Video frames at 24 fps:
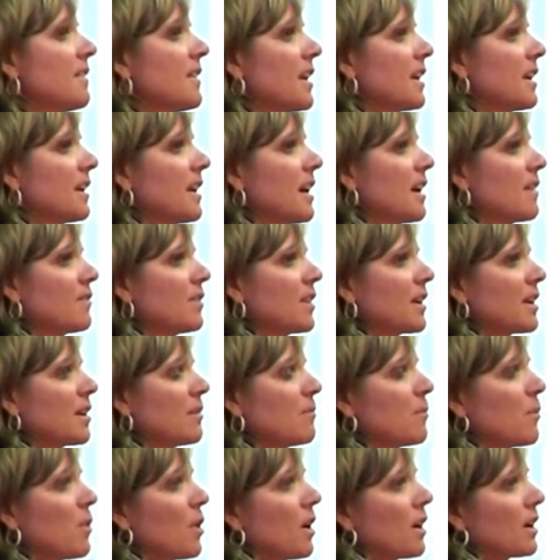they can have like a
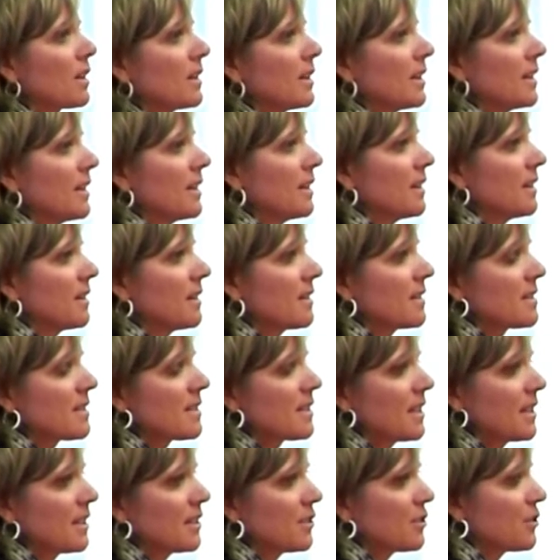modelly
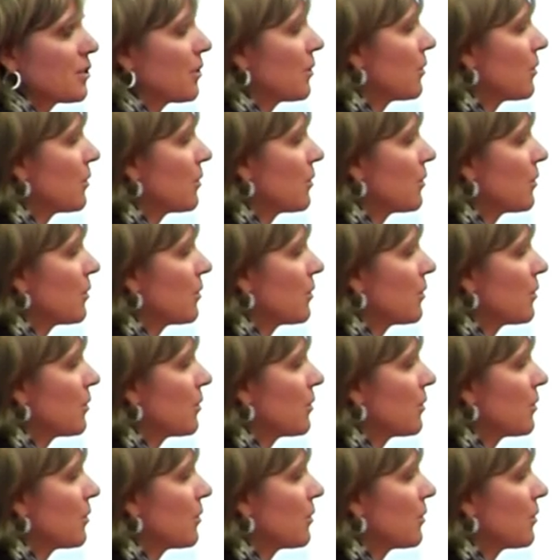skin